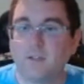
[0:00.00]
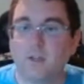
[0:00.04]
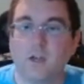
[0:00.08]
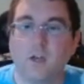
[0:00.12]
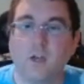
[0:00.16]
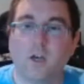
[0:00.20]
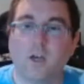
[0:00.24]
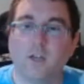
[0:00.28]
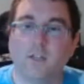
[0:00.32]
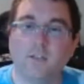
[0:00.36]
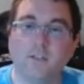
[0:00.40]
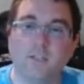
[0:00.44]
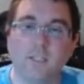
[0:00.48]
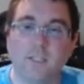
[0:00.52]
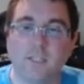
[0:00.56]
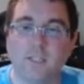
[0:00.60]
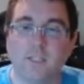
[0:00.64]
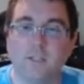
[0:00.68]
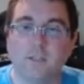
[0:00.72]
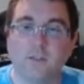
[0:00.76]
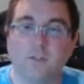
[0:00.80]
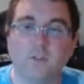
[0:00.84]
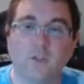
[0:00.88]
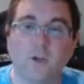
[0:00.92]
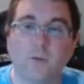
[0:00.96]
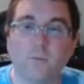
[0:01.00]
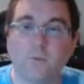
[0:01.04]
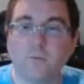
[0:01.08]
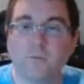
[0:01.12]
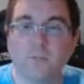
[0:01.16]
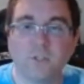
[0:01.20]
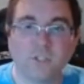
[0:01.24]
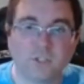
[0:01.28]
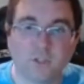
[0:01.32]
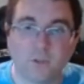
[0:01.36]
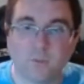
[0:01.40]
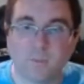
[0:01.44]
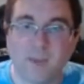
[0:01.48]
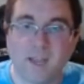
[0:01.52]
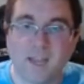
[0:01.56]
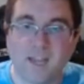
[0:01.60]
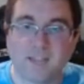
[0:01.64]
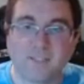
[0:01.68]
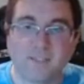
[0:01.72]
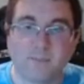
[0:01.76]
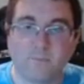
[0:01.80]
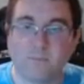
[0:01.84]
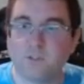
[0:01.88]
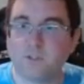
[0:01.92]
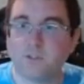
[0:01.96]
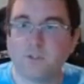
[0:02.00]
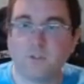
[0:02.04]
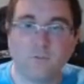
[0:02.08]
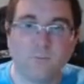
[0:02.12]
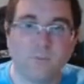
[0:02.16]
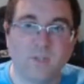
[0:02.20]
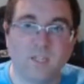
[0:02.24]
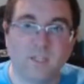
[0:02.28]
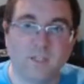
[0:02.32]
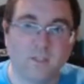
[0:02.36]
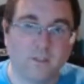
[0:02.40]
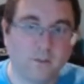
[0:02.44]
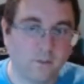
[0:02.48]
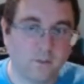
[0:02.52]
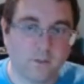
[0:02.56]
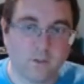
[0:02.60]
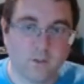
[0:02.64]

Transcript: The double blister packs, I'm assuming